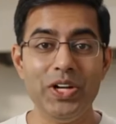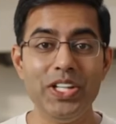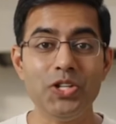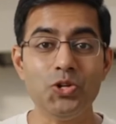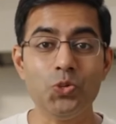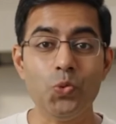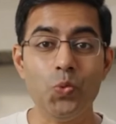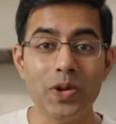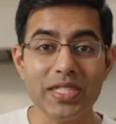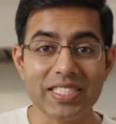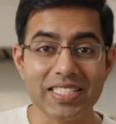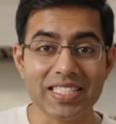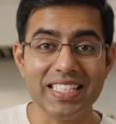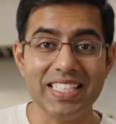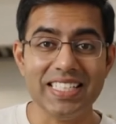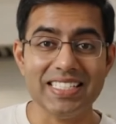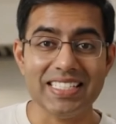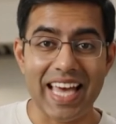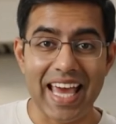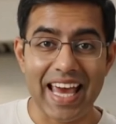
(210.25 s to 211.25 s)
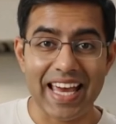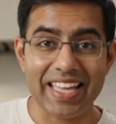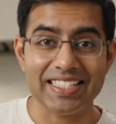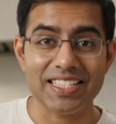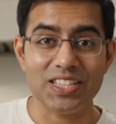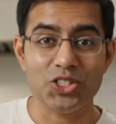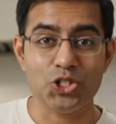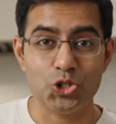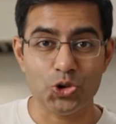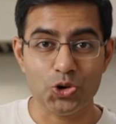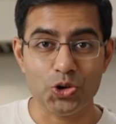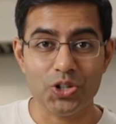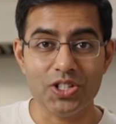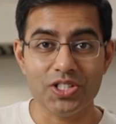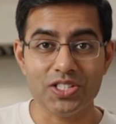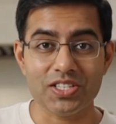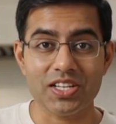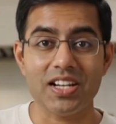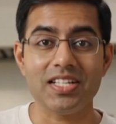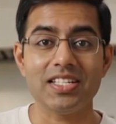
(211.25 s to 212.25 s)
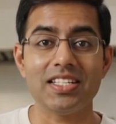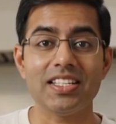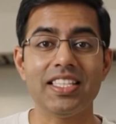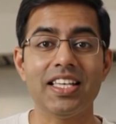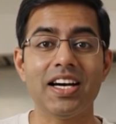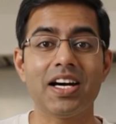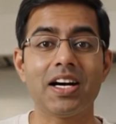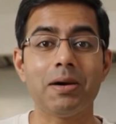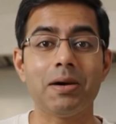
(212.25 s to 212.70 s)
need to whisk these eggs and sugars until they are